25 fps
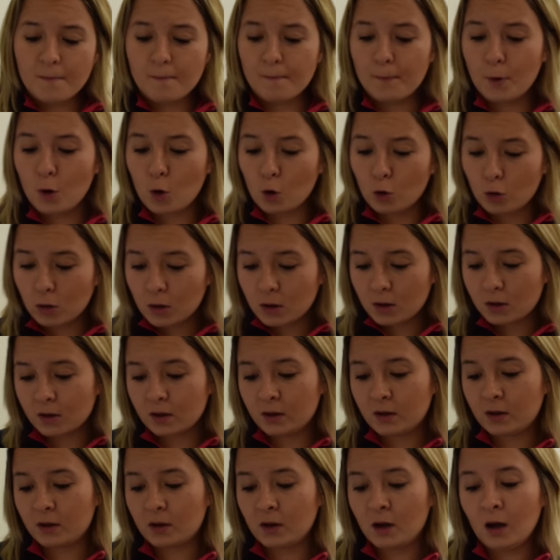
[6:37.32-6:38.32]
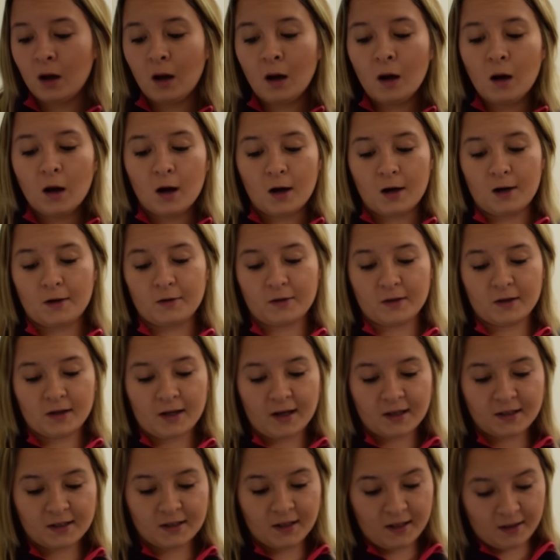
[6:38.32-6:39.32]
But on the
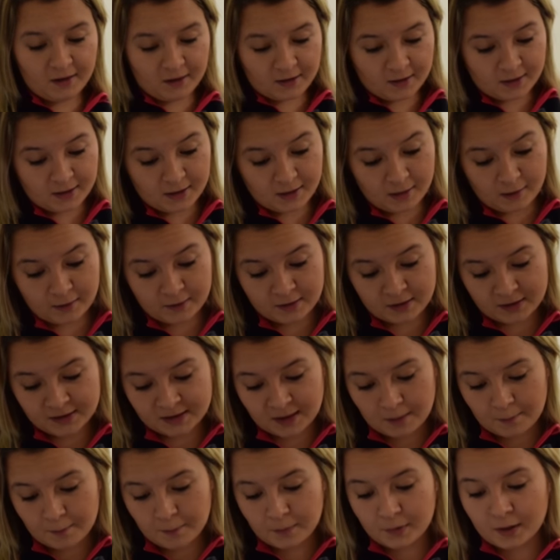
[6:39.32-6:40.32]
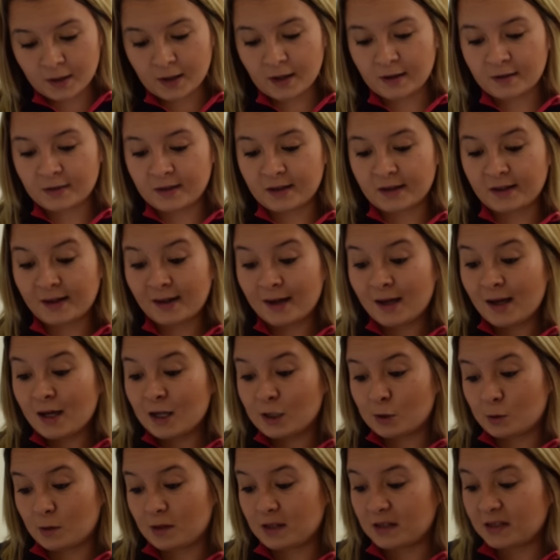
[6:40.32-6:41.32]
19th of December and the
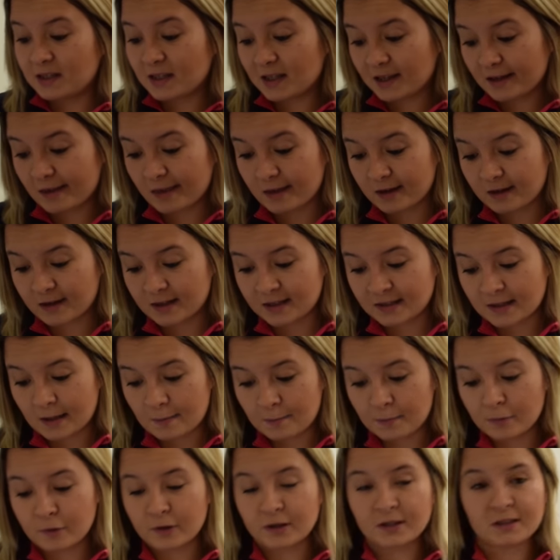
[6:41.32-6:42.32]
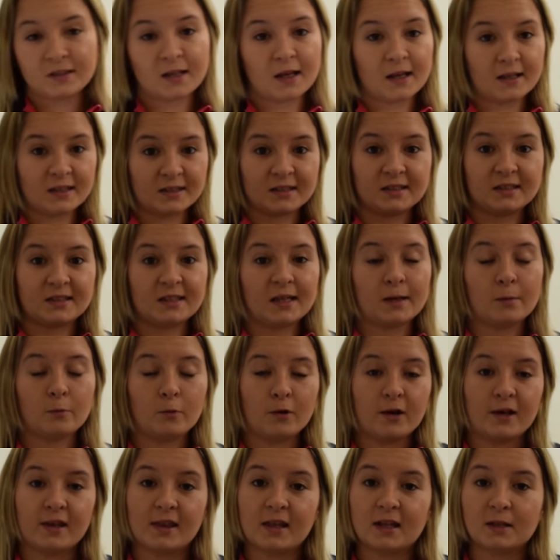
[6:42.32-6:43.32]
26th of December it stays the same
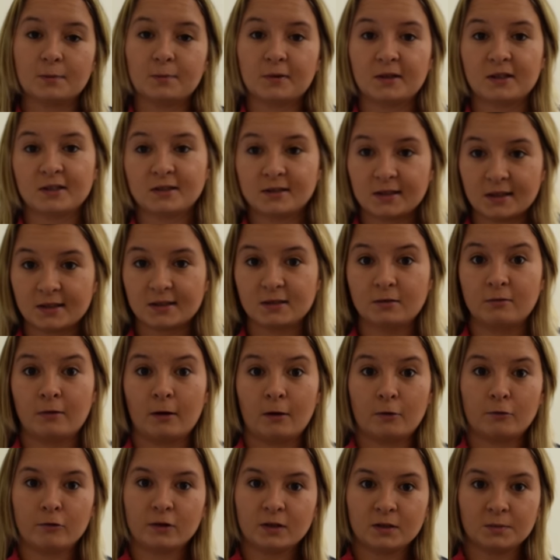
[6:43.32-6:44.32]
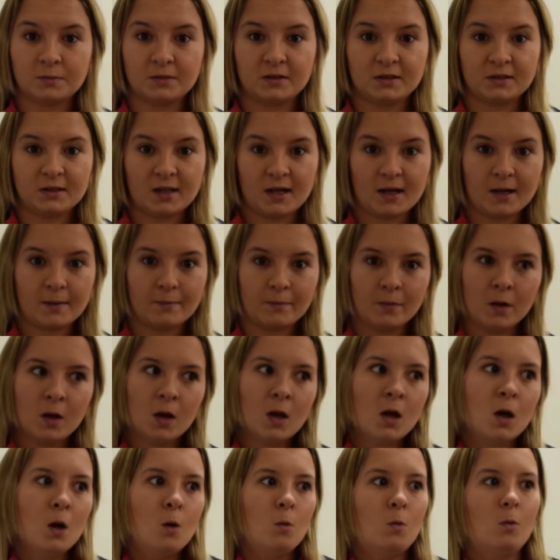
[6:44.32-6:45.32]
weight. That's because that's around Christmas time,
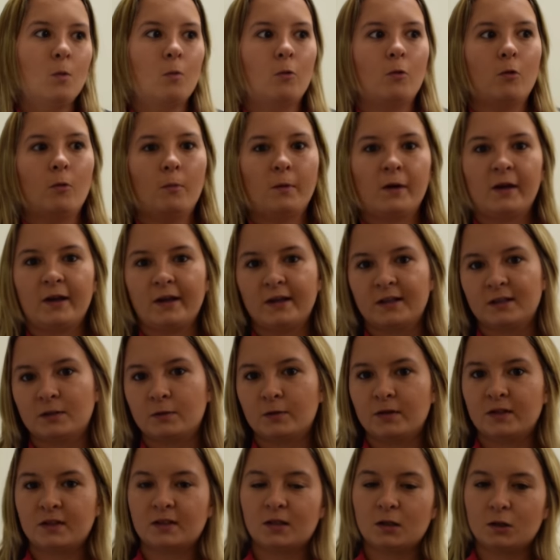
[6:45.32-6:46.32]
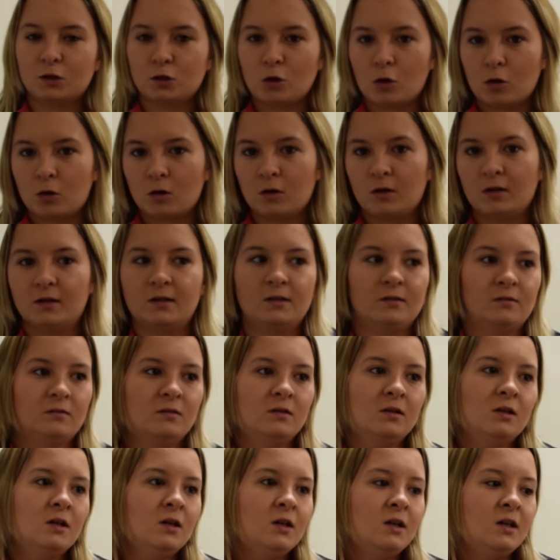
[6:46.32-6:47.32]
when we'll be eating sweets and chocolate and
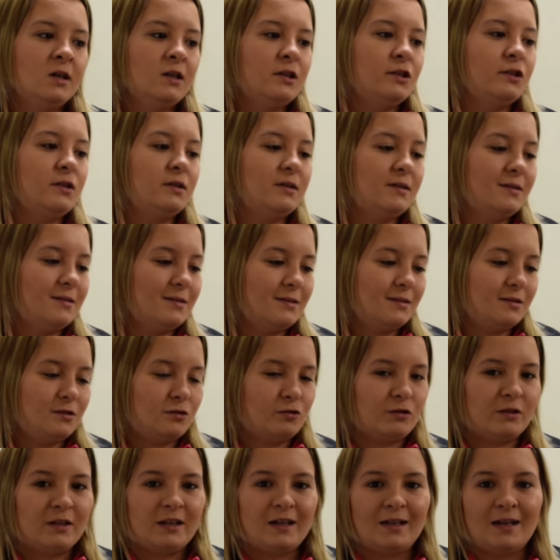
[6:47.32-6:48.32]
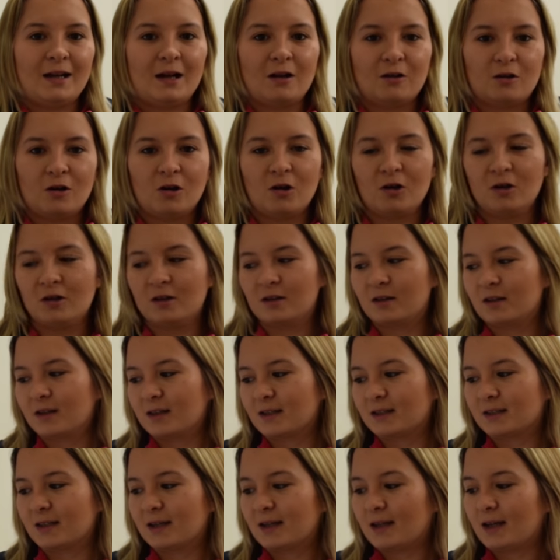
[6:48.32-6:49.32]
drinking alcohol and
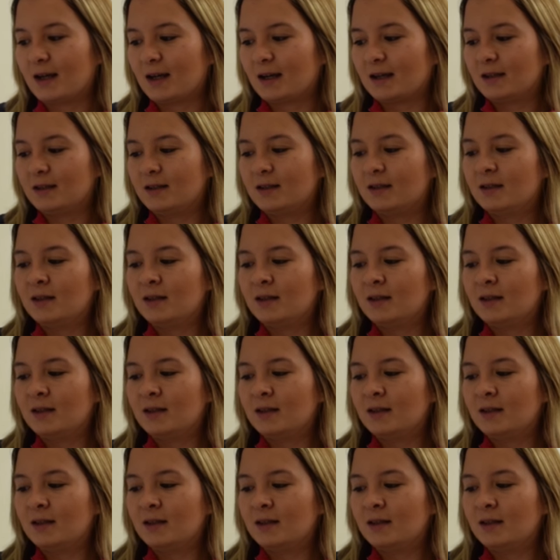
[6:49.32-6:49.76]
things like that.